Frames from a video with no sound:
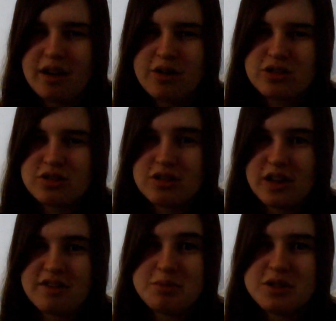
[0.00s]
And honestly,
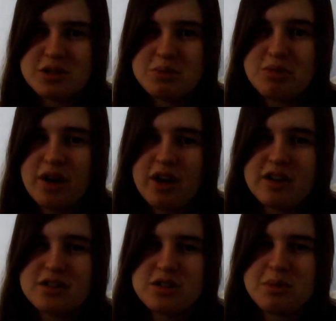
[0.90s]
I've been
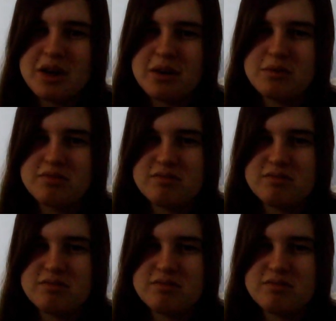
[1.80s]
surprised by